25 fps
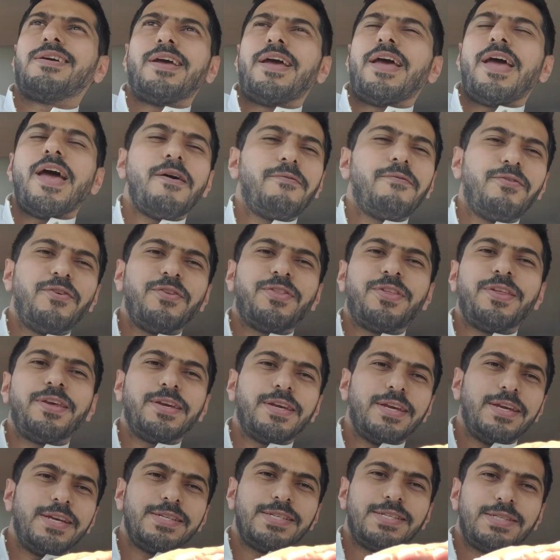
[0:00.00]
Everything
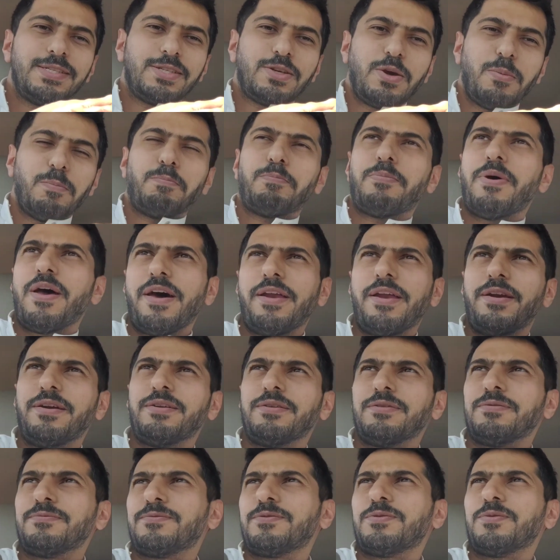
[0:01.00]
is
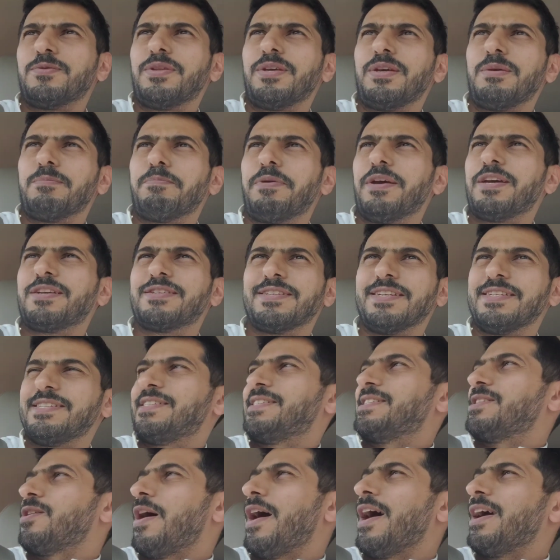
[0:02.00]
competitive to the Pixel.
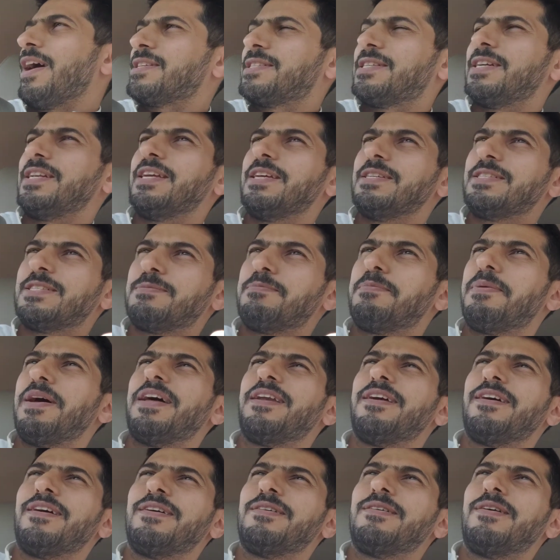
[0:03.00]
It's
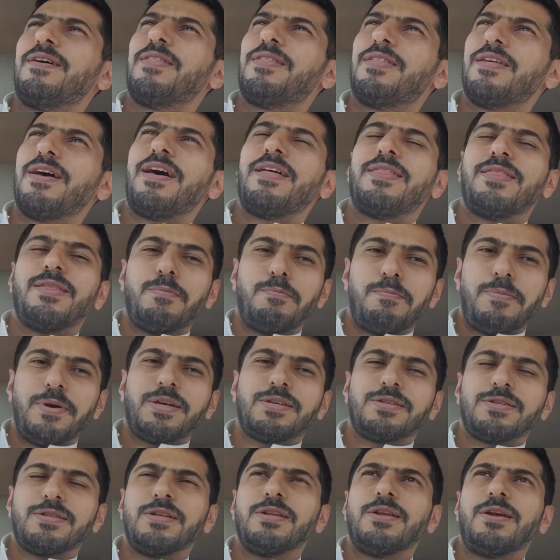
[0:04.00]
better than the
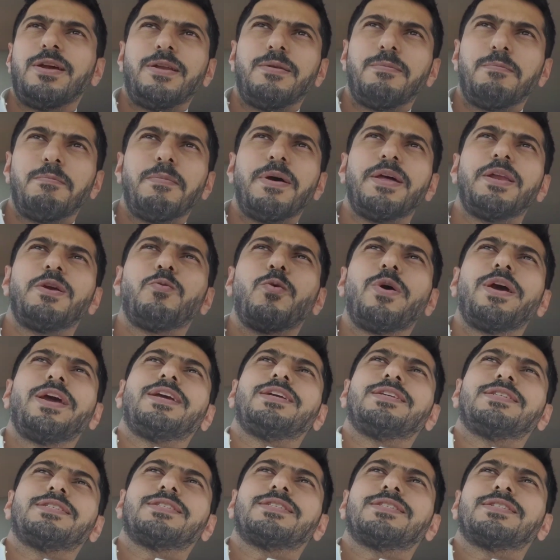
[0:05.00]
Pixel in many
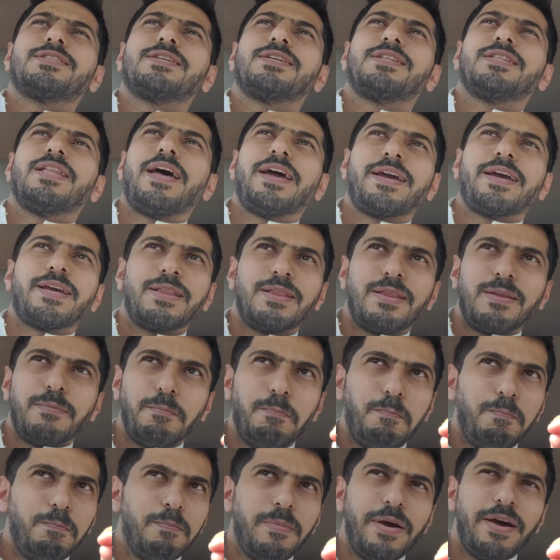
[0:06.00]
ways. Like,
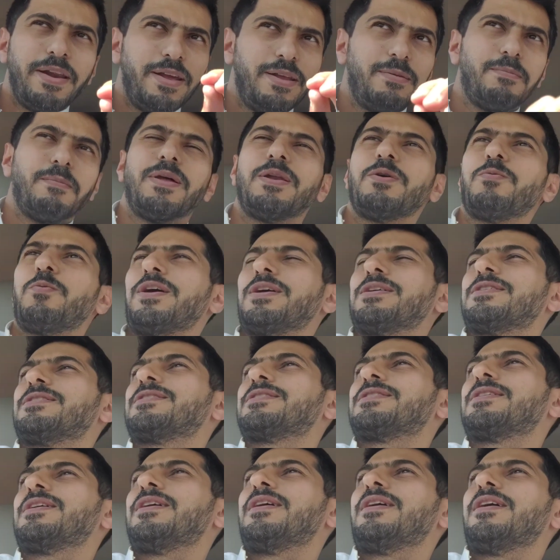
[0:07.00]
better in many ways.
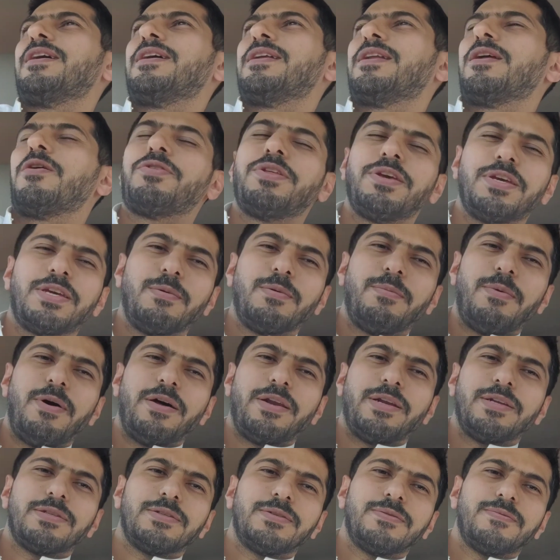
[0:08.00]
Now think about
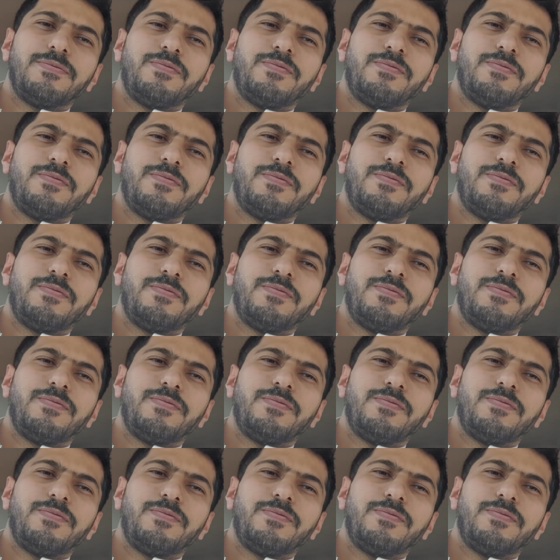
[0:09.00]
it.